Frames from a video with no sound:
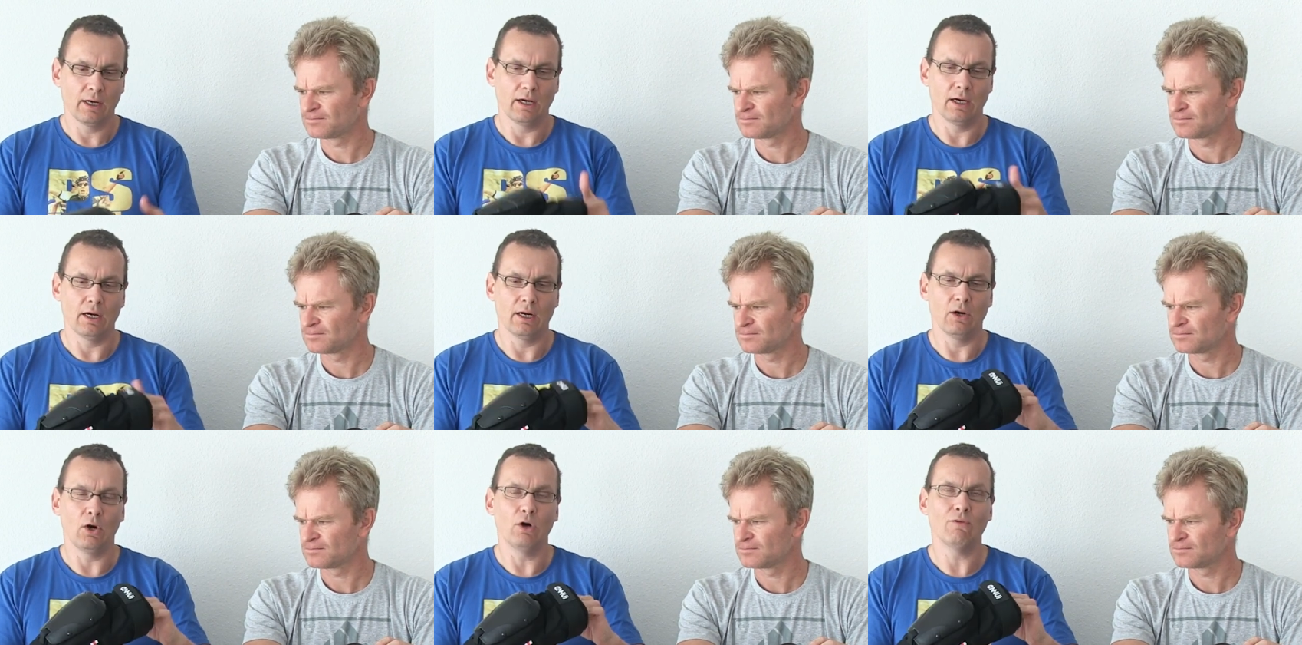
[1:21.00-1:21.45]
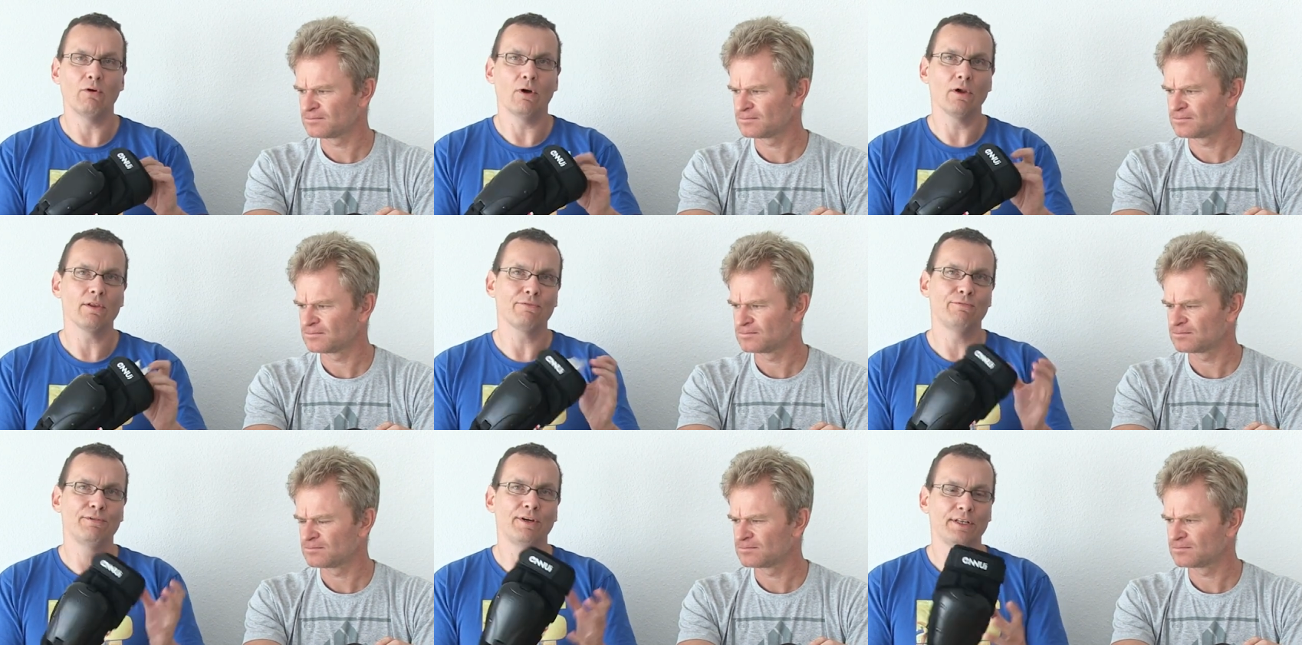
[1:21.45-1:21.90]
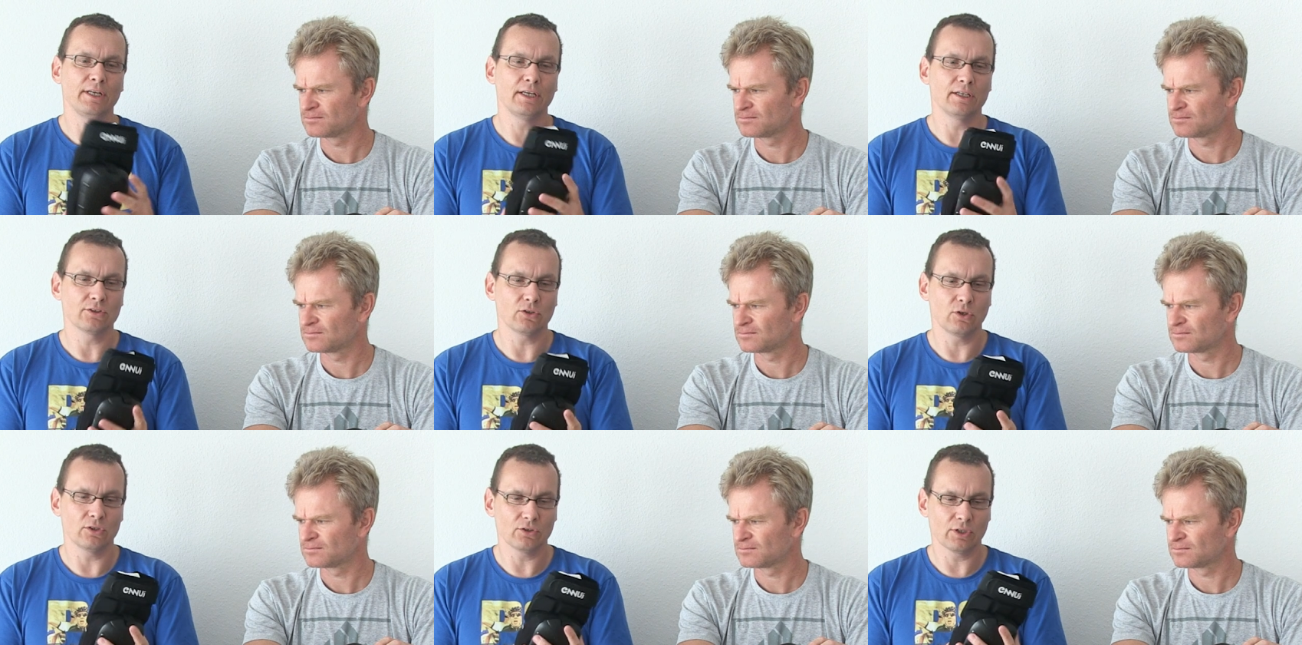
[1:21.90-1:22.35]
Speaker 1: uh, overall, the
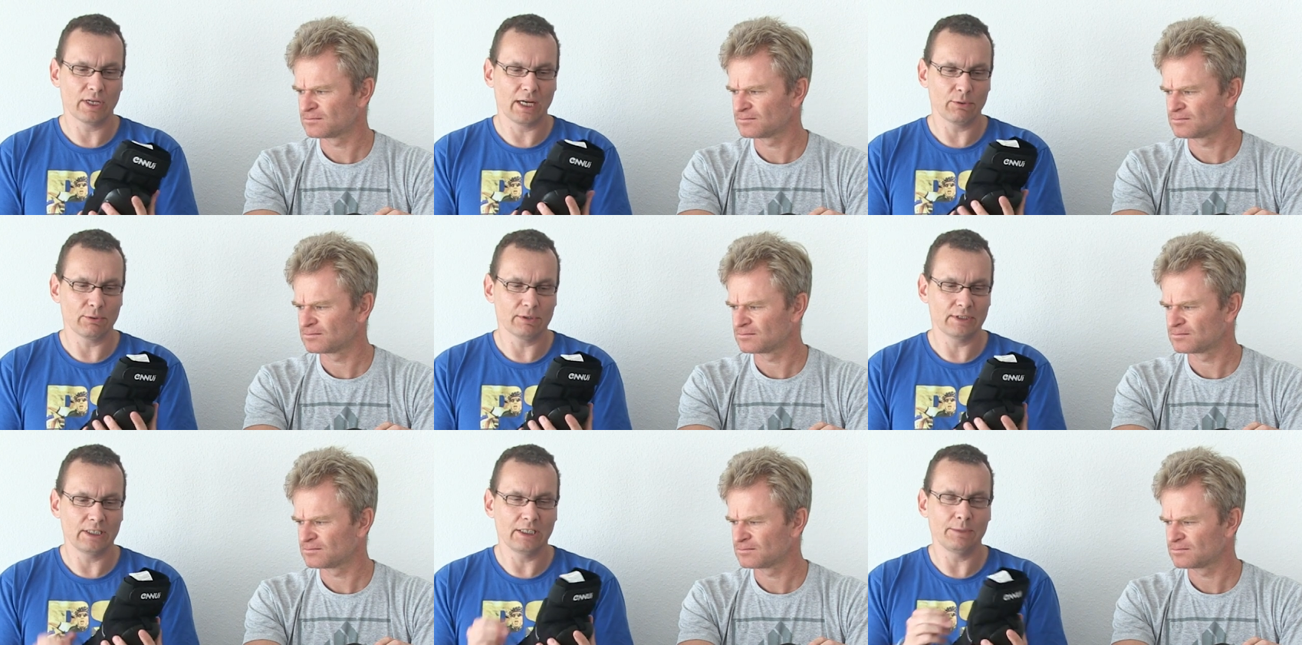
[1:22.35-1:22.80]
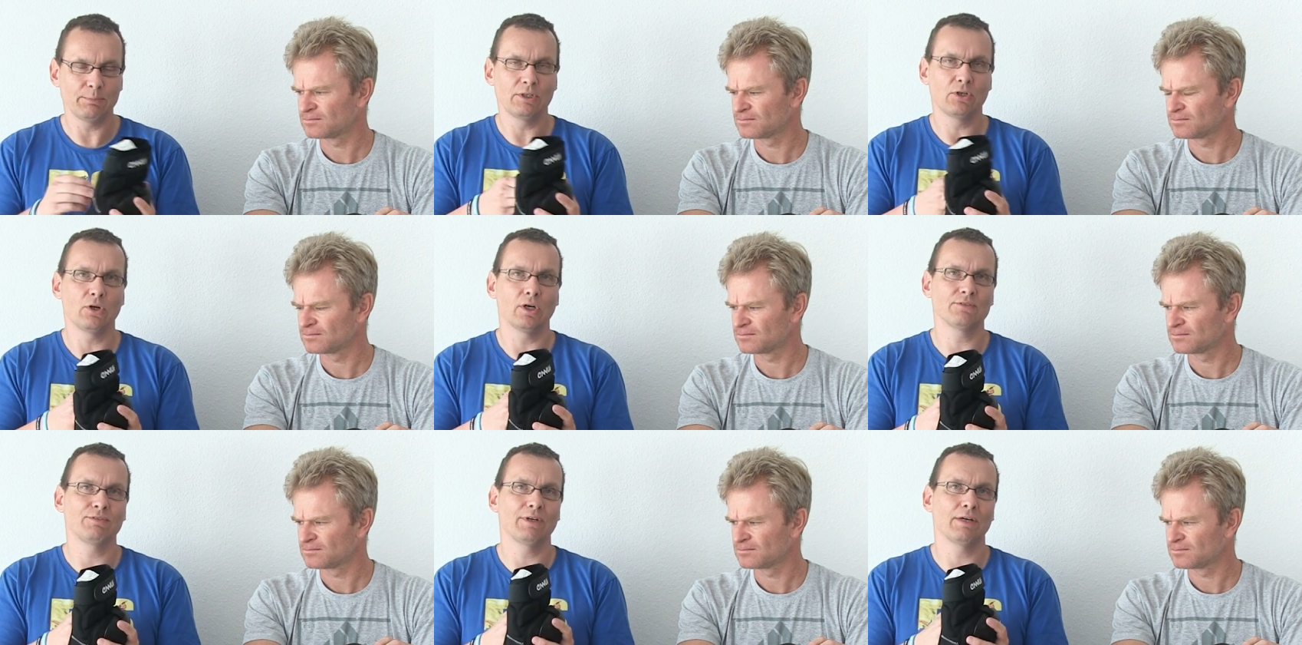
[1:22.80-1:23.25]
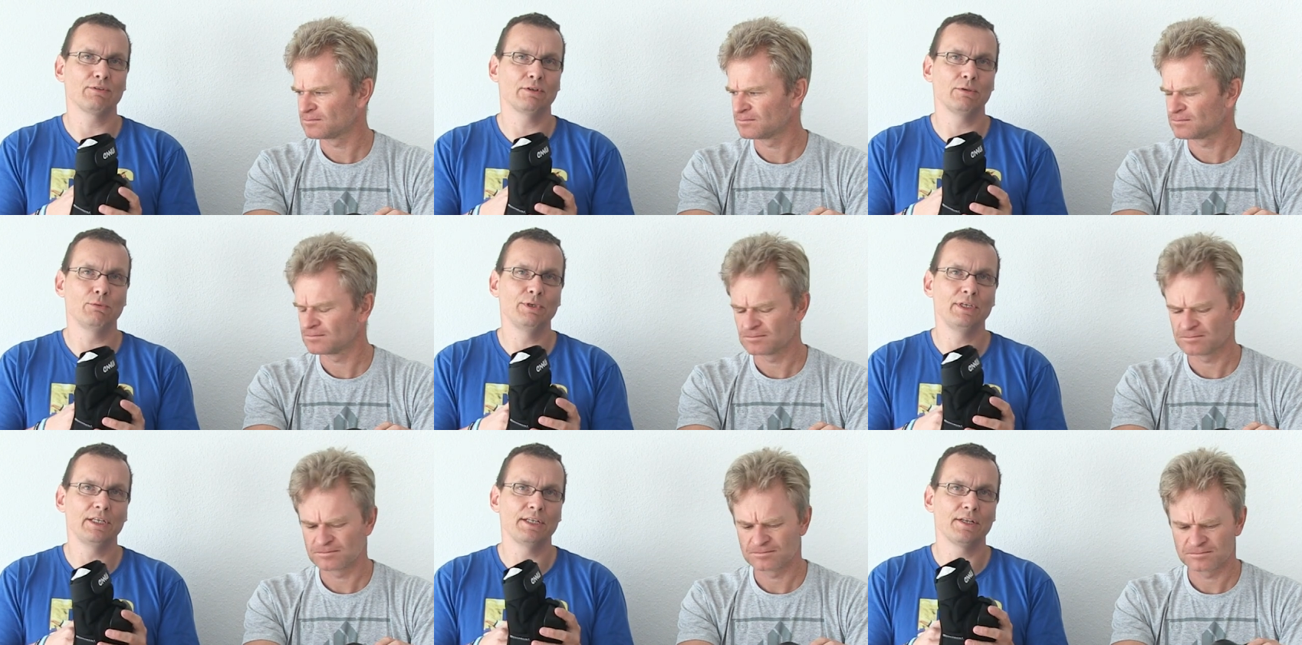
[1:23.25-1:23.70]
fitting is also guaranteed because we have
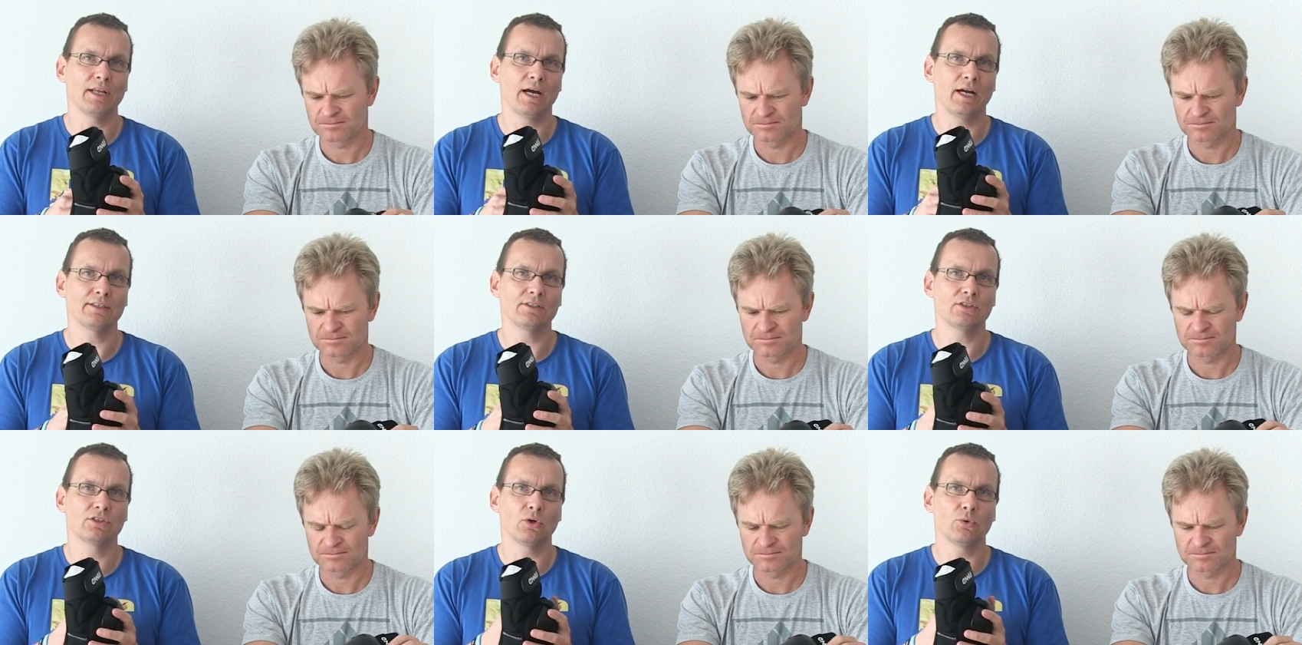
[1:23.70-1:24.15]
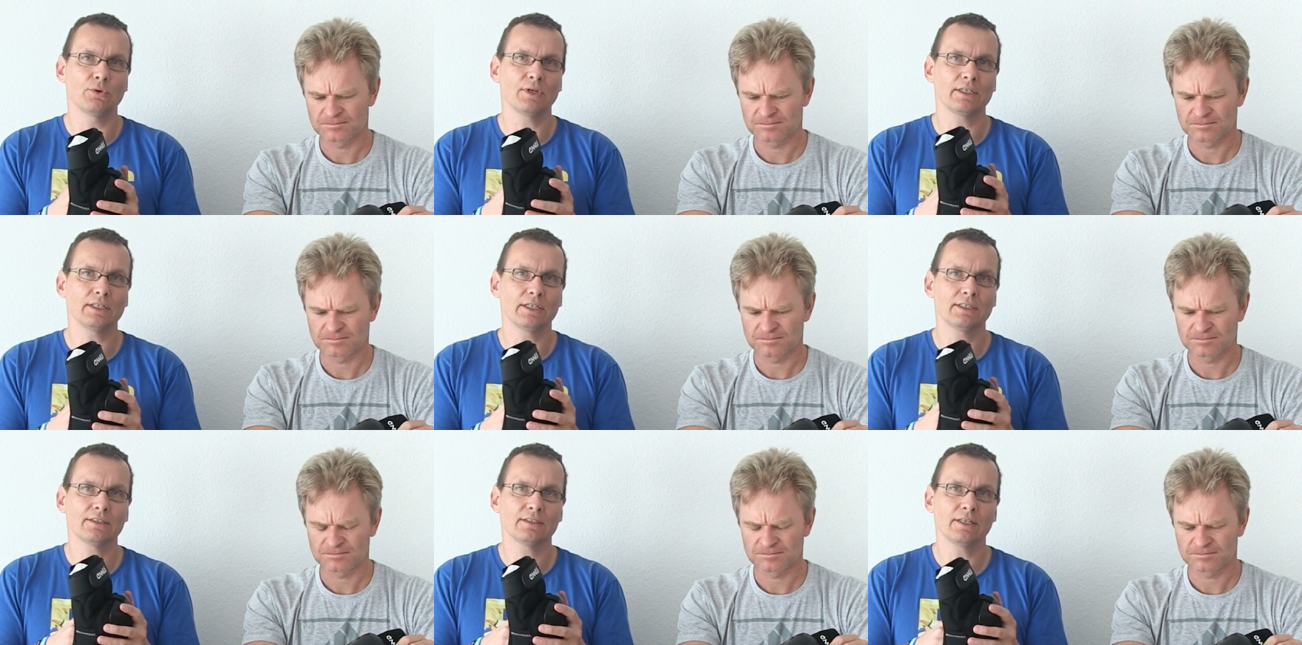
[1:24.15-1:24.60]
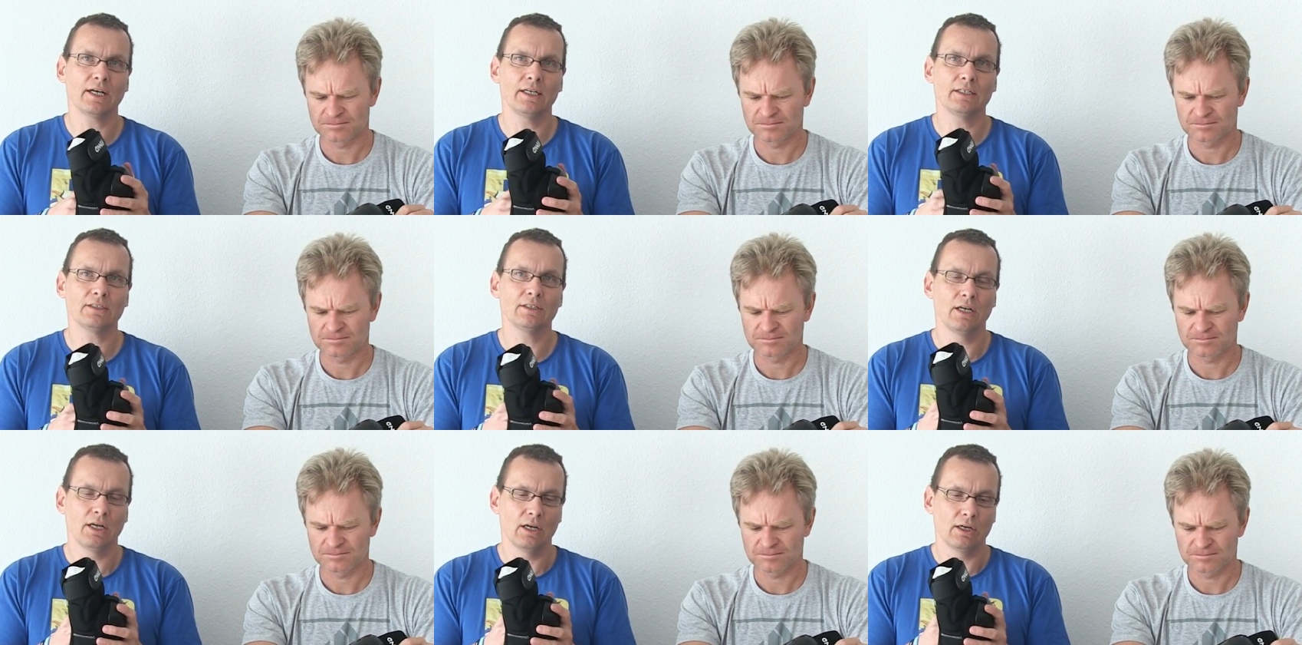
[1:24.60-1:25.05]
a really nice donut
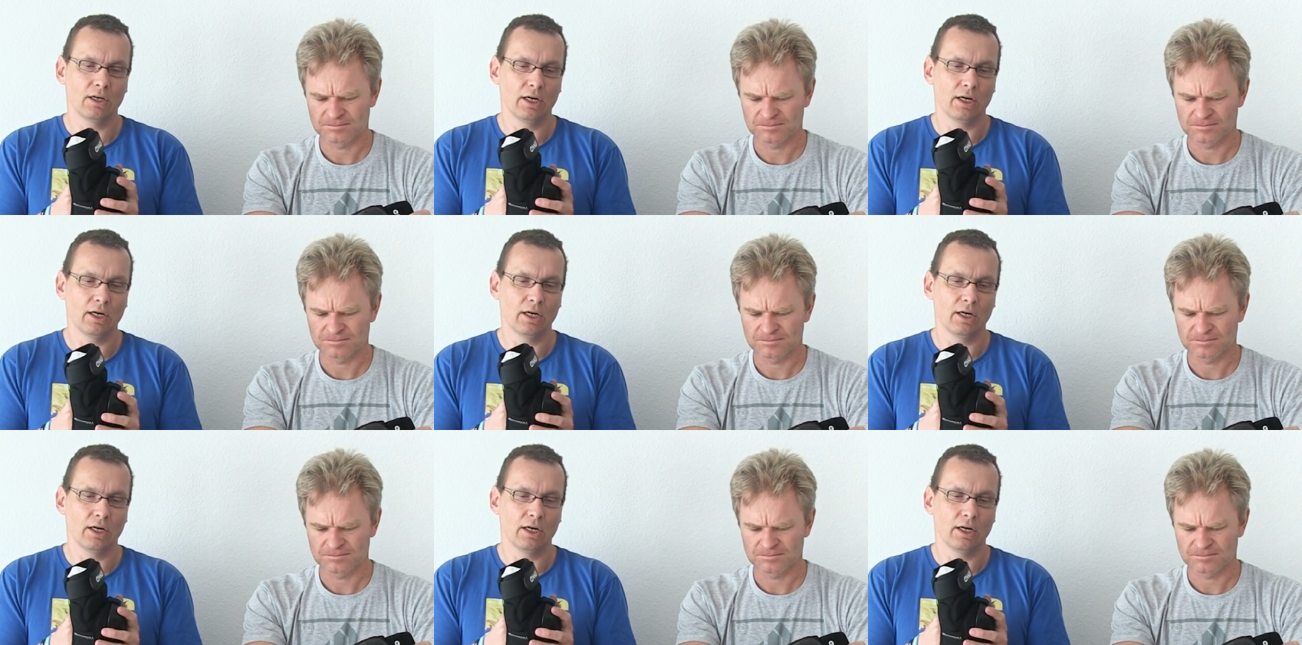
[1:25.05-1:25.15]
inside